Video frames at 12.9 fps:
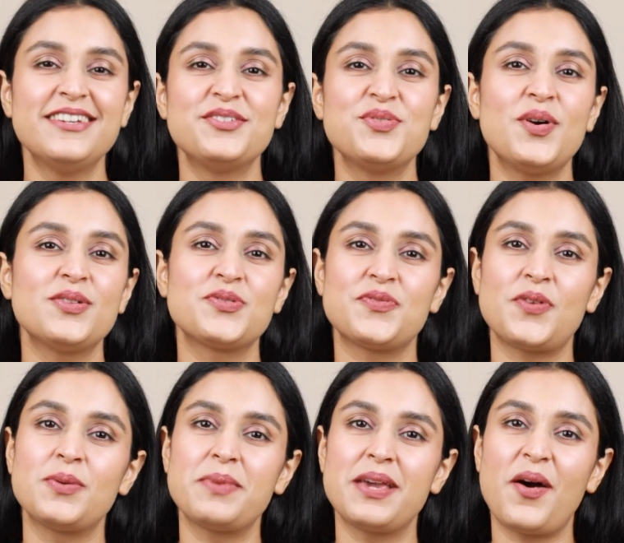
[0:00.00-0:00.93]
Do also
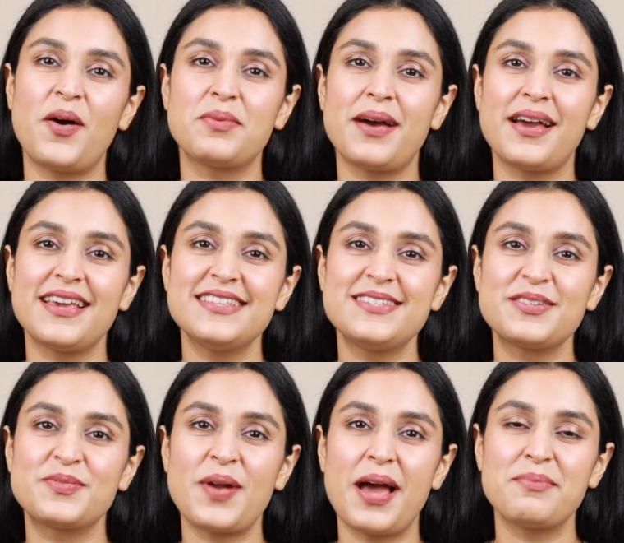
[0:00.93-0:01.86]
follow me on my
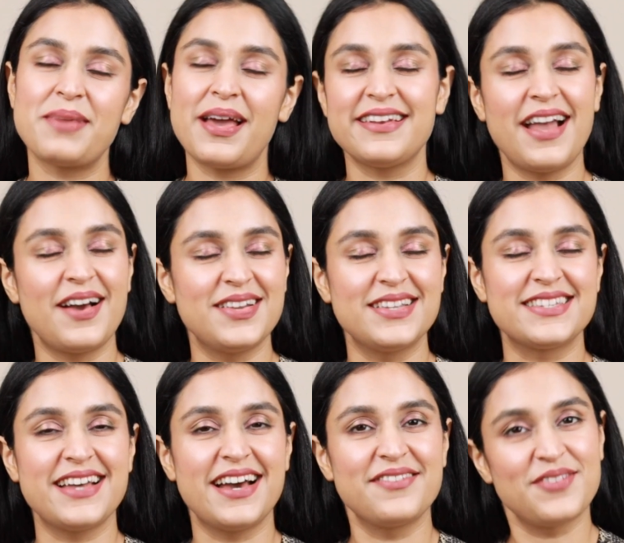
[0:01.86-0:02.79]
Instagram. And now
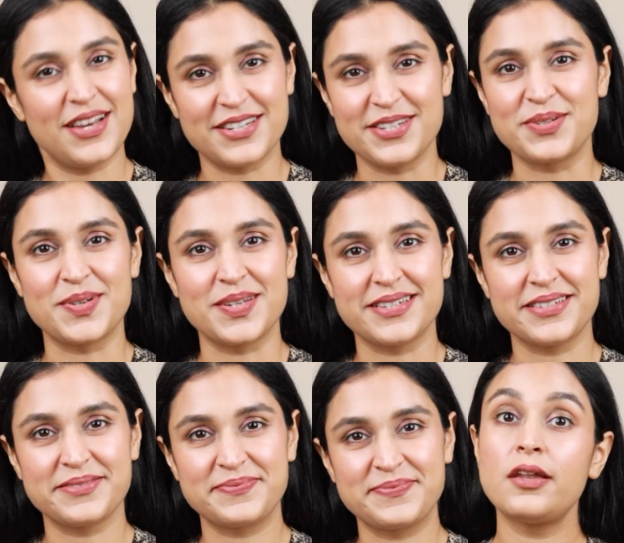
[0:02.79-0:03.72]
let's dive right into
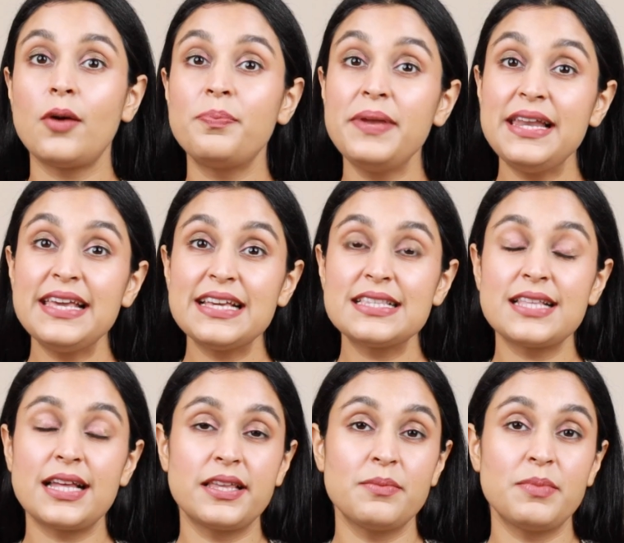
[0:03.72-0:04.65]
it. Now, peeling is
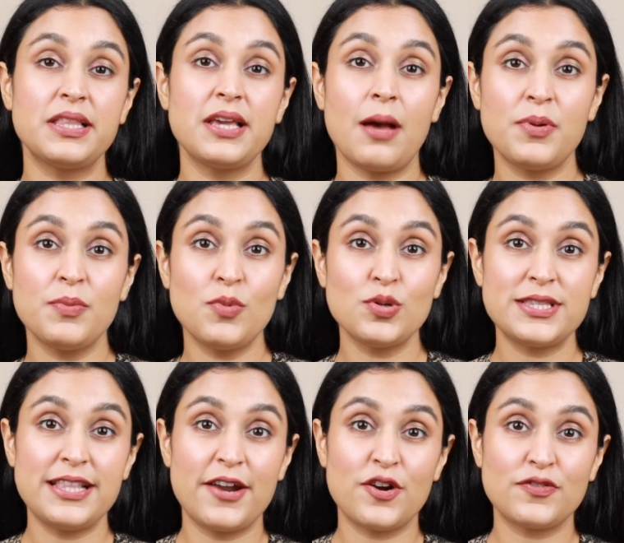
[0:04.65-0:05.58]
nothing but the
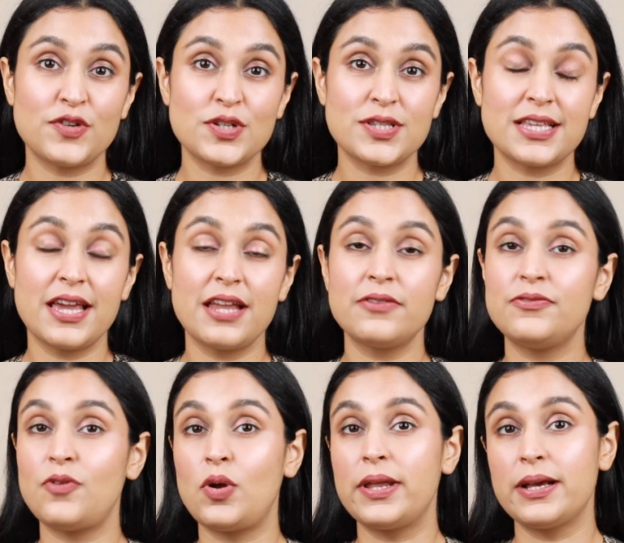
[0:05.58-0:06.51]
uppermost layer of your skin
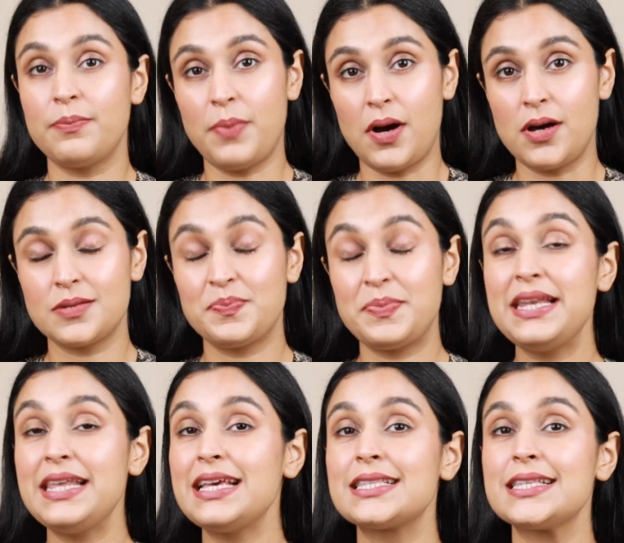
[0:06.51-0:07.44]
falling apart.
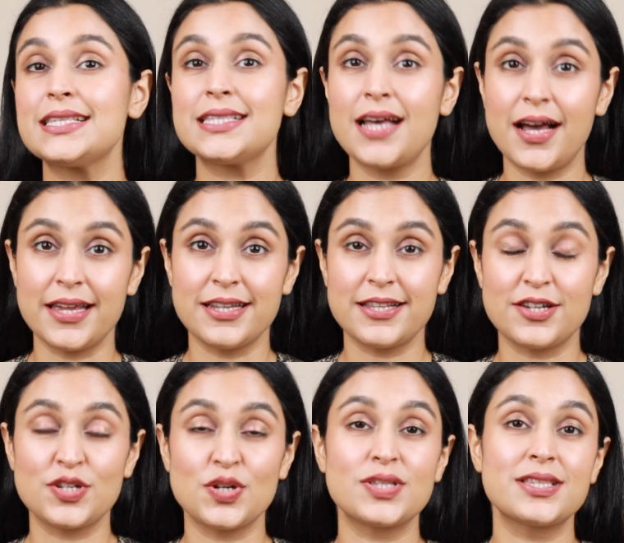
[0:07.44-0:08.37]
Peeling is a sign
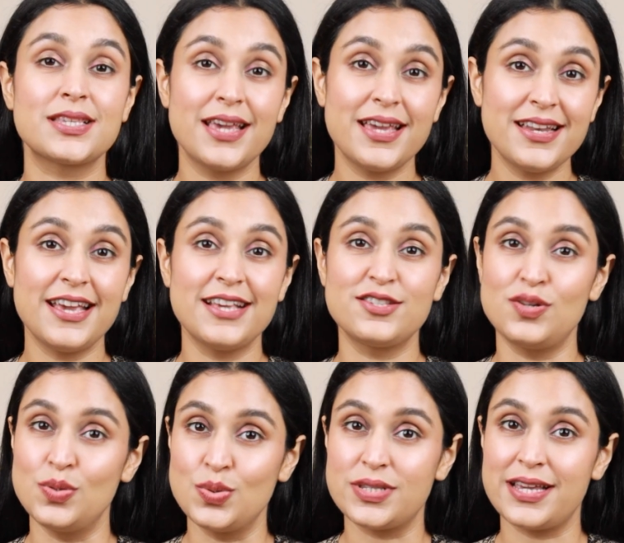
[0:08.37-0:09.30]
that your skin is
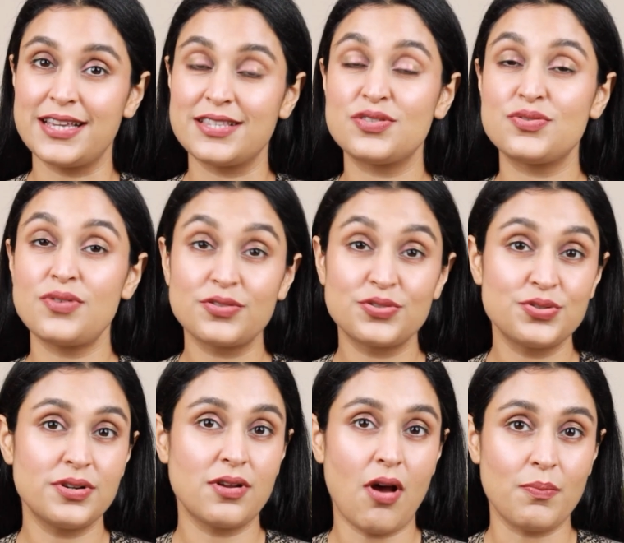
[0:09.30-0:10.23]
losing its
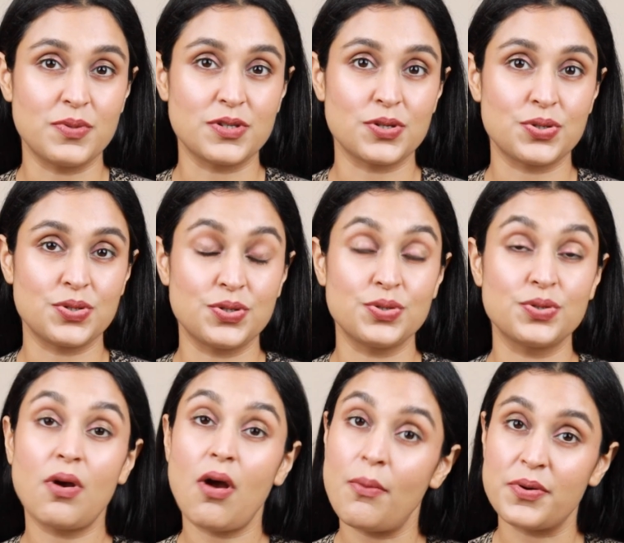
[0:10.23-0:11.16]
structural composition due
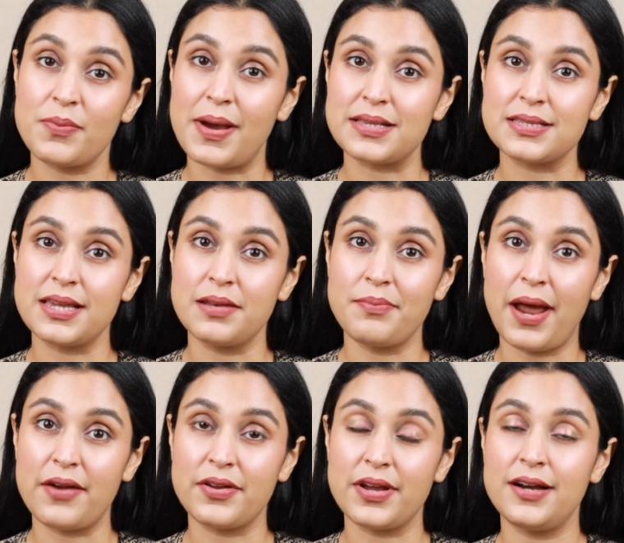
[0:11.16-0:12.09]
to compromised skin
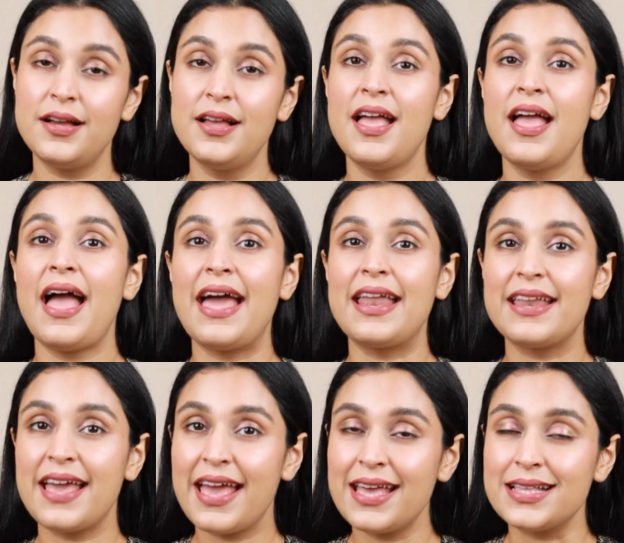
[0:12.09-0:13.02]
barrier,
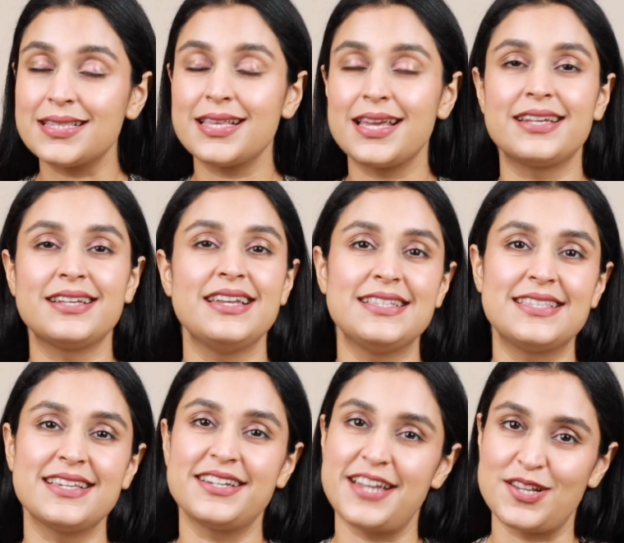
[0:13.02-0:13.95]
and hence it
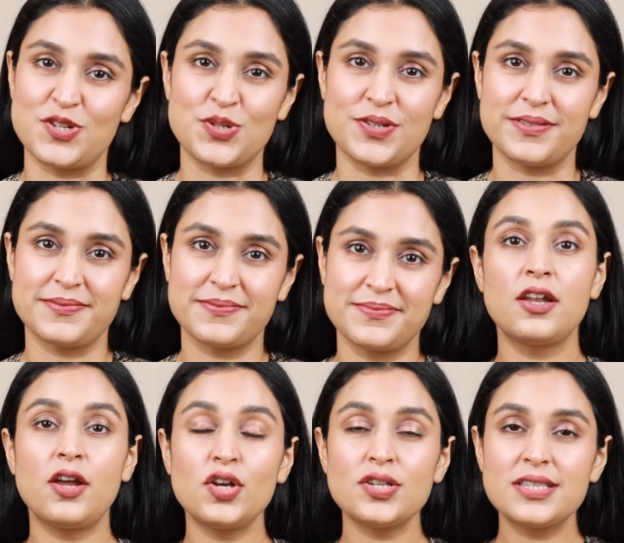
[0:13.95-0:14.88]
needs attention.
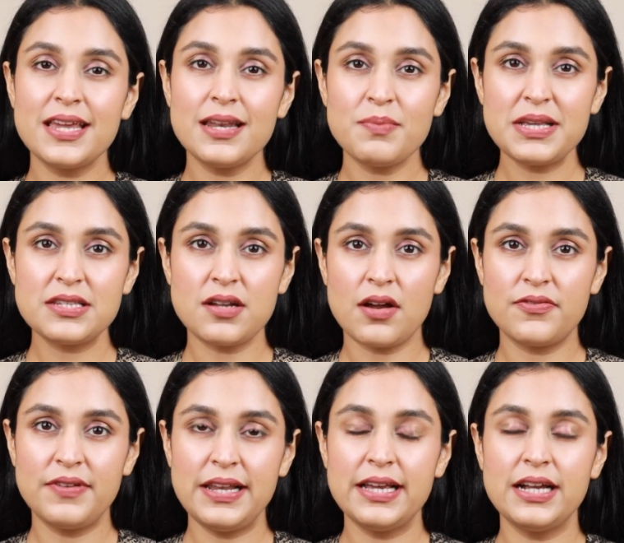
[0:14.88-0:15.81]
Now, your skin may
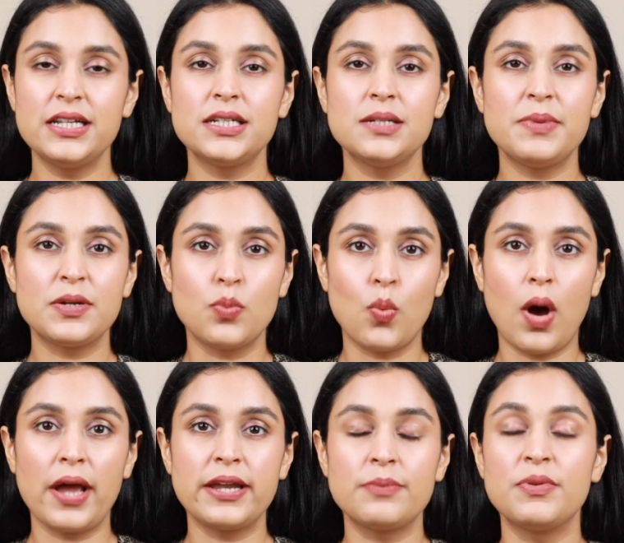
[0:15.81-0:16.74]
start feeling a little bit
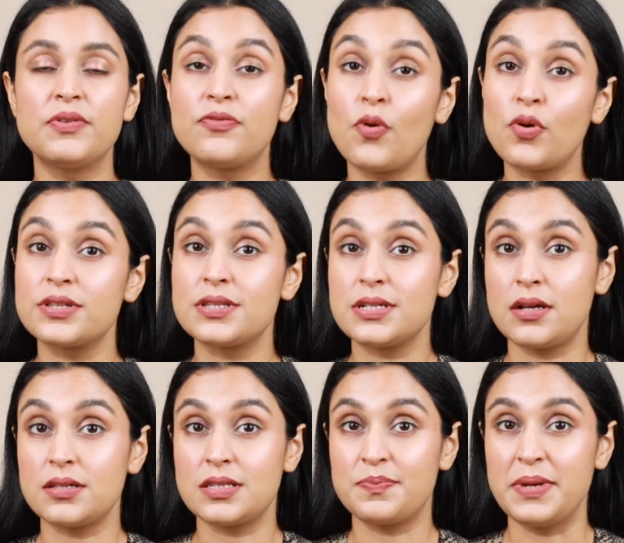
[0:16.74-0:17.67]
white before it
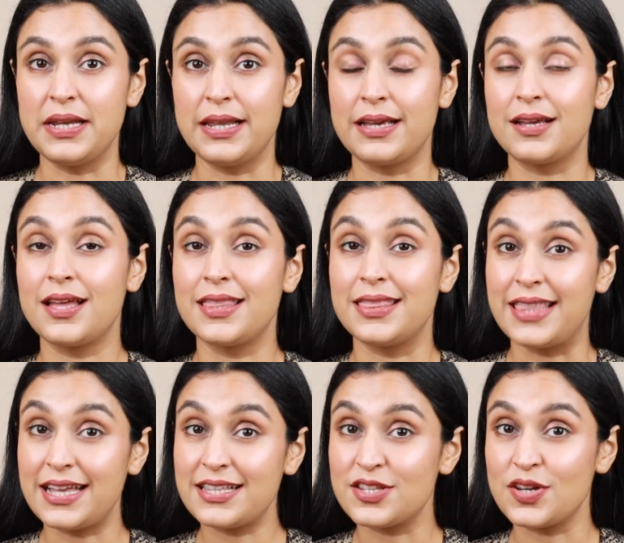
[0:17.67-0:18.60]
starts peeling.
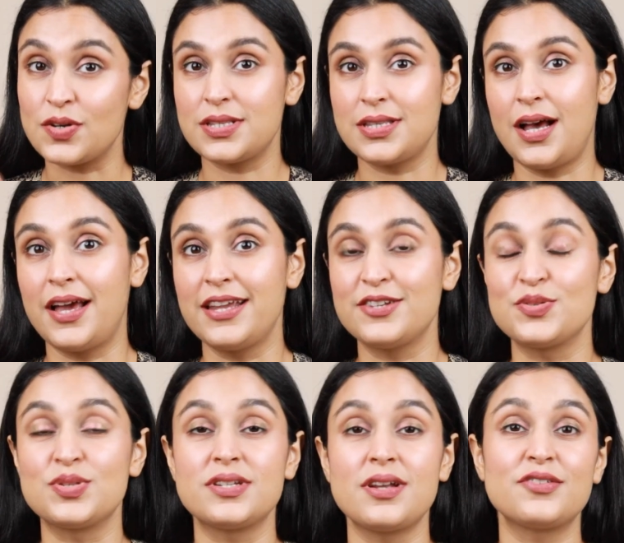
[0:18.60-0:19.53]
That's your sign
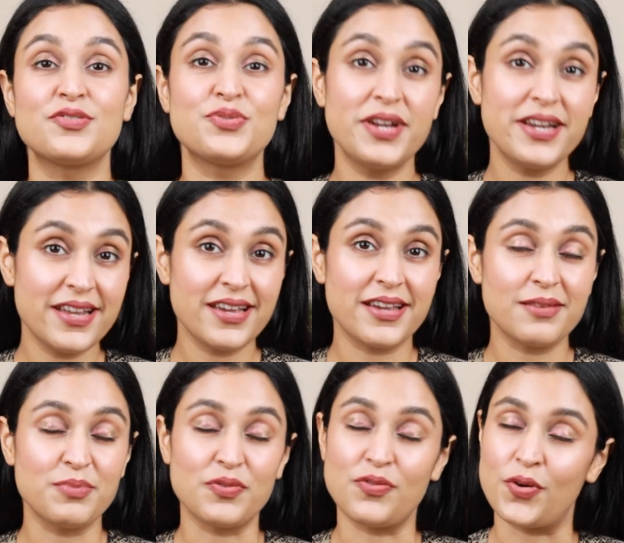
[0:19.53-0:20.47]
to start treating
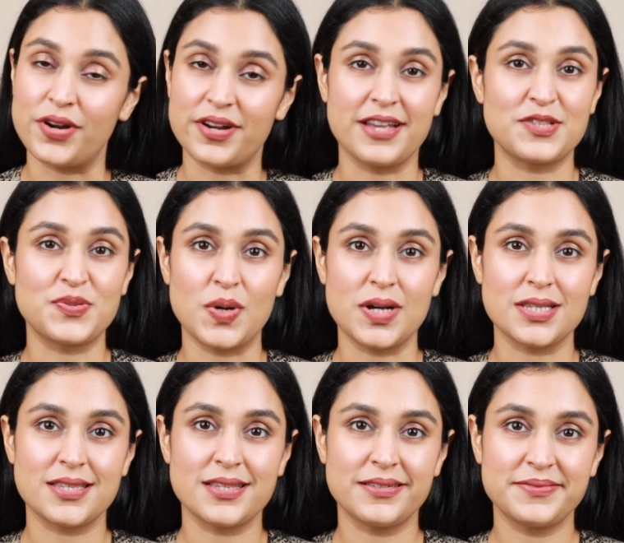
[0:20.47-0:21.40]
it before it gets
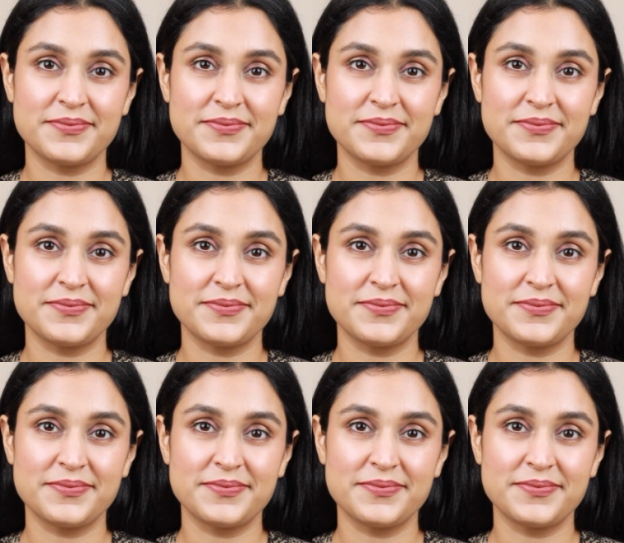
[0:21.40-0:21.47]
worse.